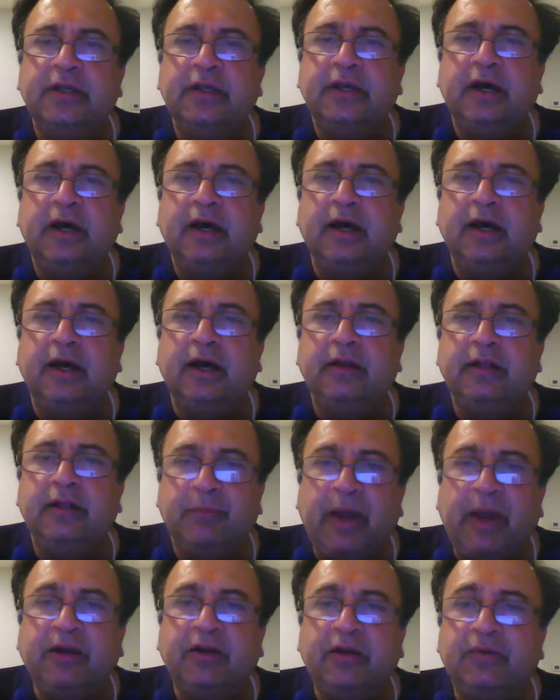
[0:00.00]
the
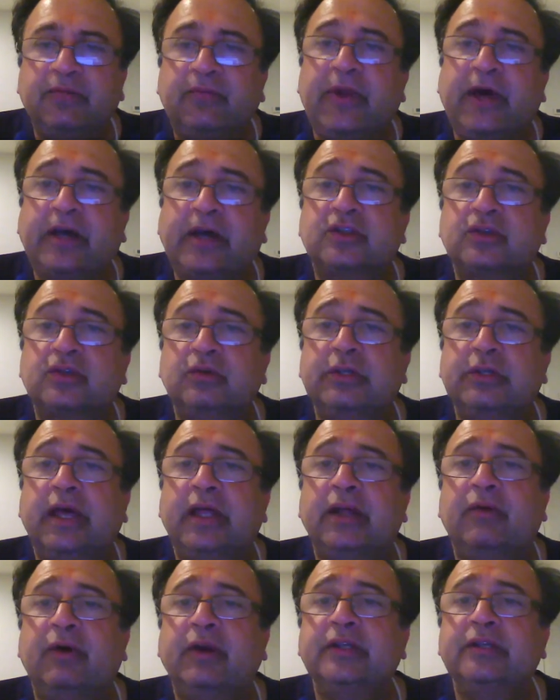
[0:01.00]
magnetic flux through the other
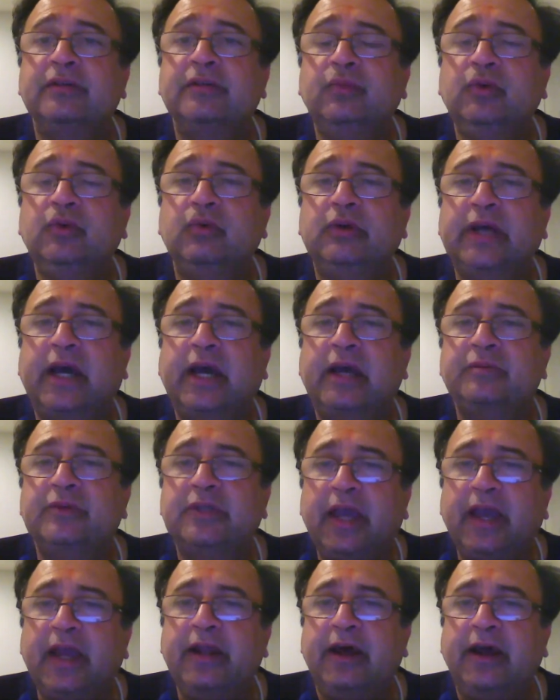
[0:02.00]
one is mu times
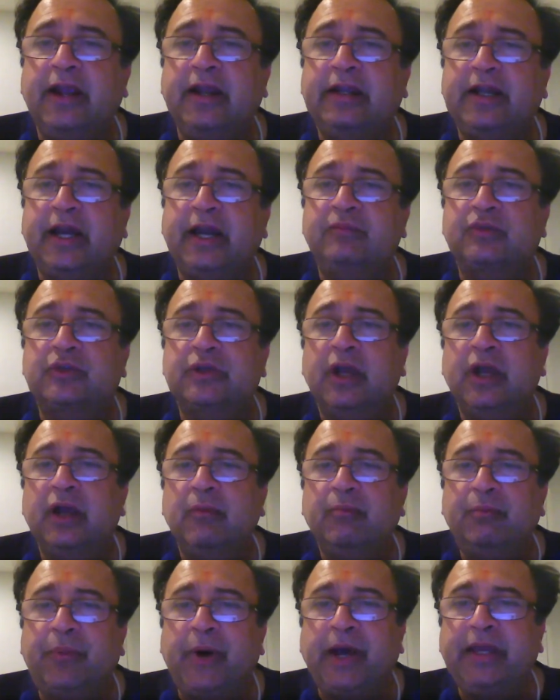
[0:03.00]
Ni times
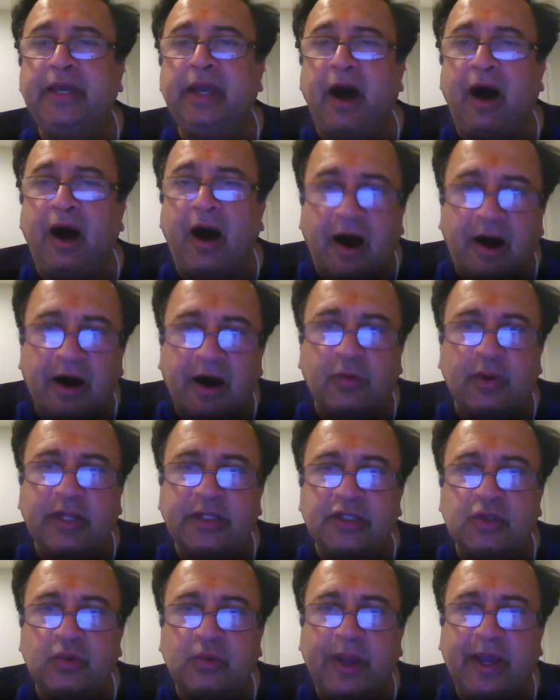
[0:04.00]
pi r1
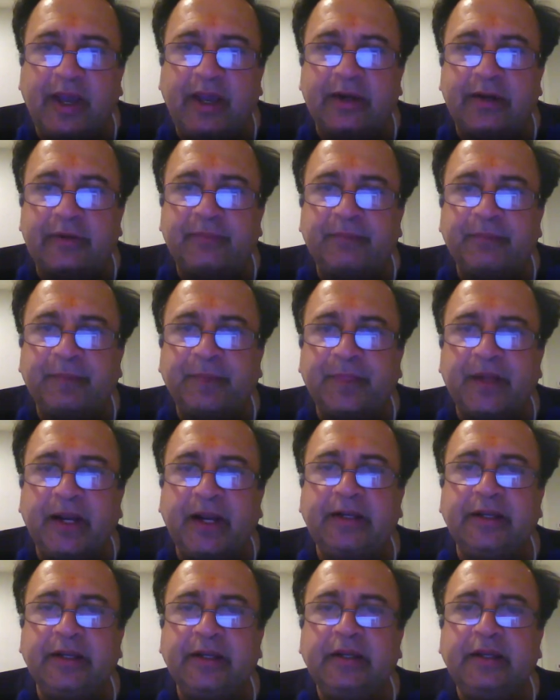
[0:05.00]
square,
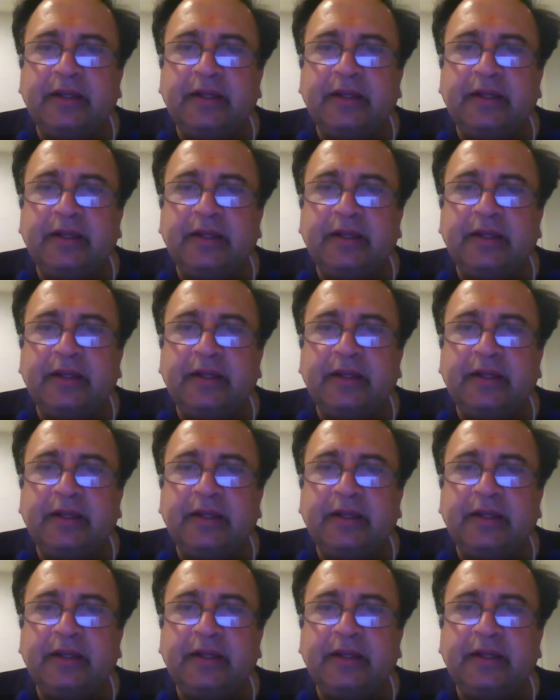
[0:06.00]
right?